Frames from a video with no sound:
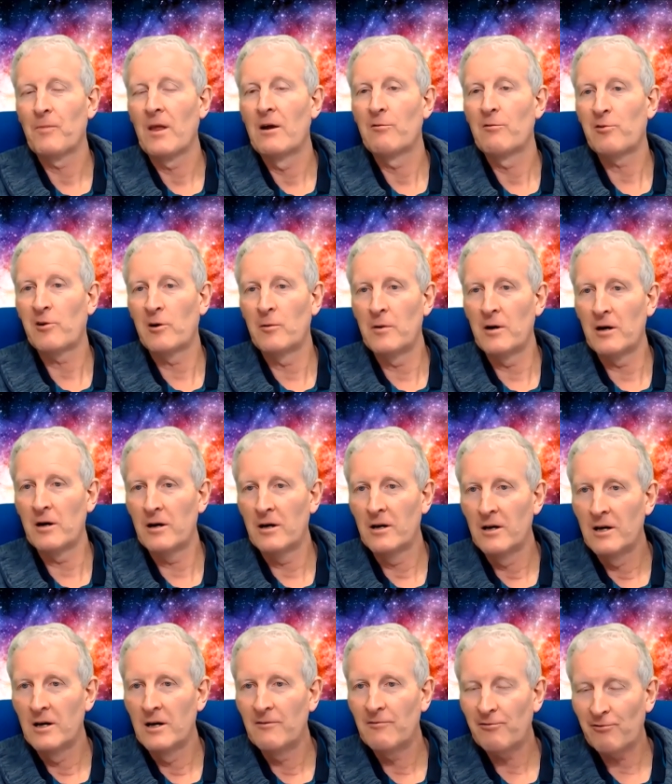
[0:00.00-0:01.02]
from a
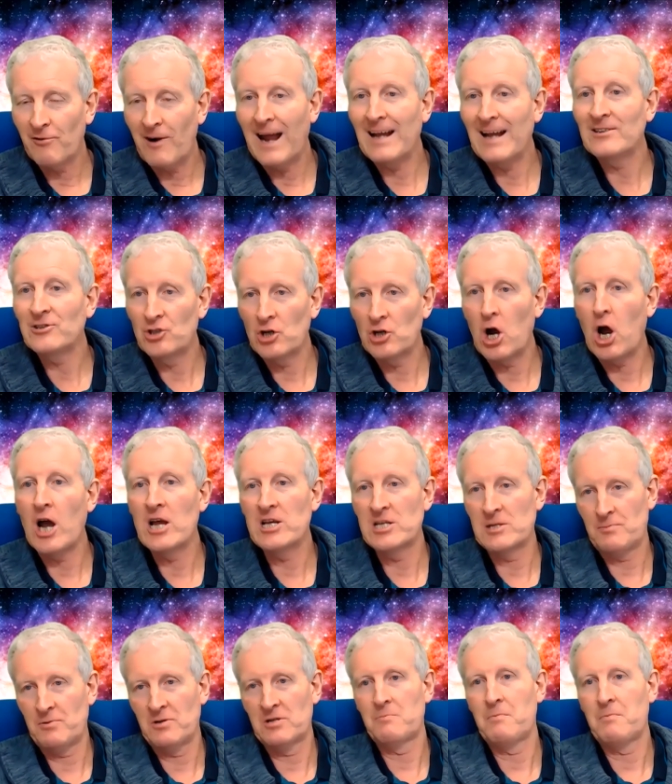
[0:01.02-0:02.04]
franchise
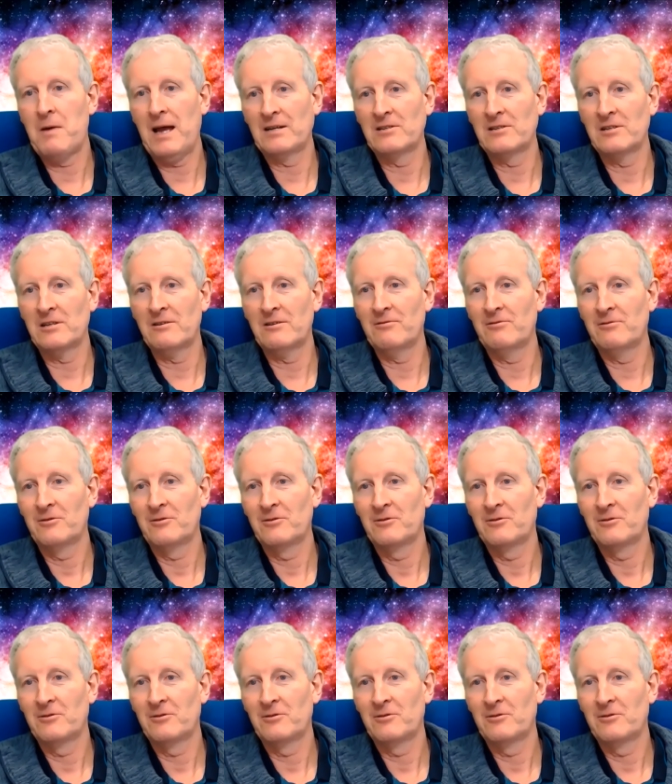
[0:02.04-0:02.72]
perspective.